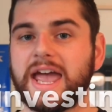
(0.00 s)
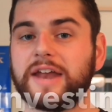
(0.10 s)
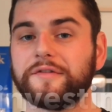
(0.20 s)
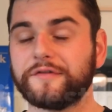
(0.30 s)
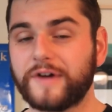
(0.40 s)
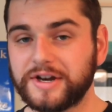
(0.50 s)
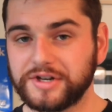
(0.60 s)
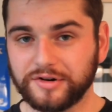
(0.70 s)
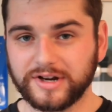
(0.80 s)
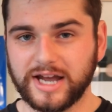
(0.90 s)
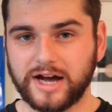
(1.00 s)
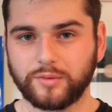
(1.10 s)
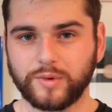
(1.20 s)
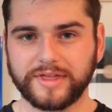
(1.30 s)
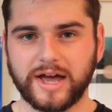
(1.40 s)
and fund your
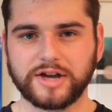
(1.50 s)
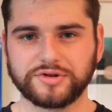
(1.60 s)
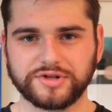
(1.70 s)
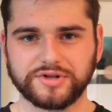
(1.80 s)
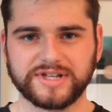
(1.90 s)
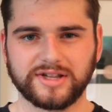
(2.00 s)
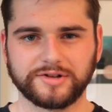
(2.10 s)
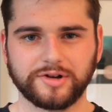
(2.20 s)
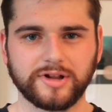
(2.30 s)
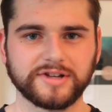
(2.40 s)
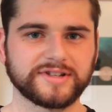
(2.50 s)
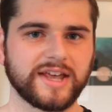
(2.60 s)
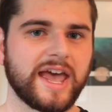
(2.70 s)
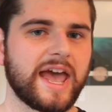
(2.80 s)
account with 100 New Zealand dollars,